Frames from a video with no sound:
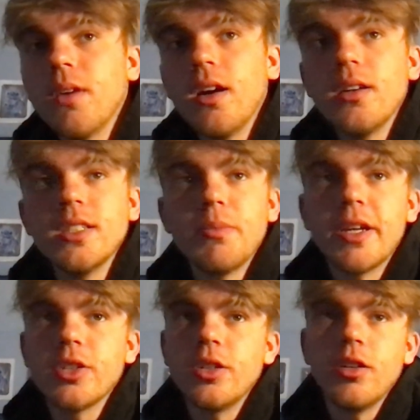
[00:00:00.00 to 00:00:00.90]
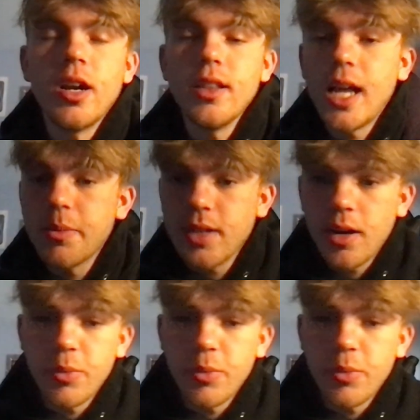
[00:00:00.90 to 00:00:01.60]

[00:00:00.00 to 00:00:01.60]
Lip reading: Just make sure you're on a laptop.